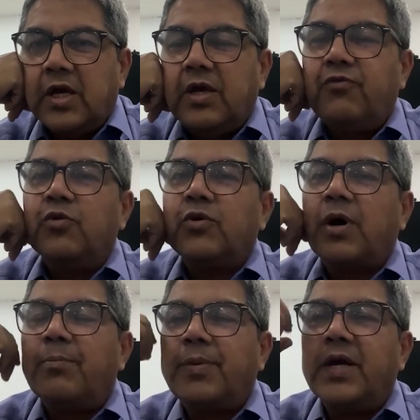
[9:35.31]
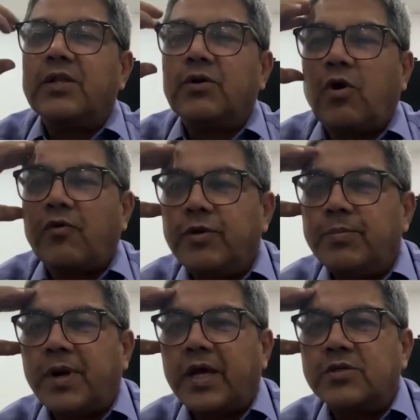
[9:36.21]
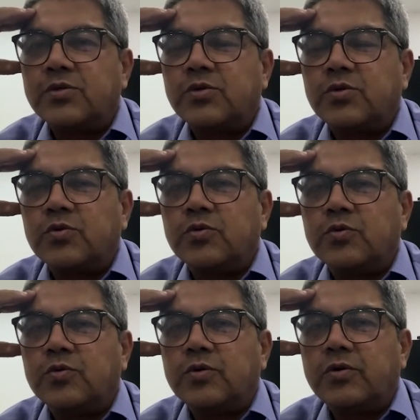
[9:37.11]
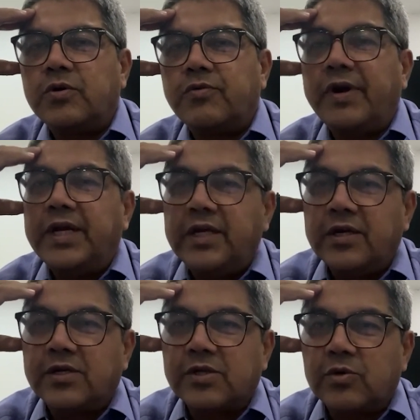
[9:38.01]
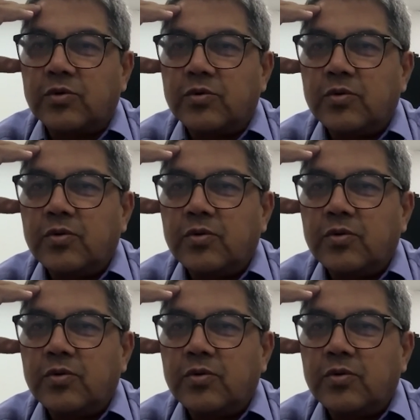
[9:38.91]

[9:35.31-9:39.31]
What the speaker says: If you compare the coffee price to 20 years ago,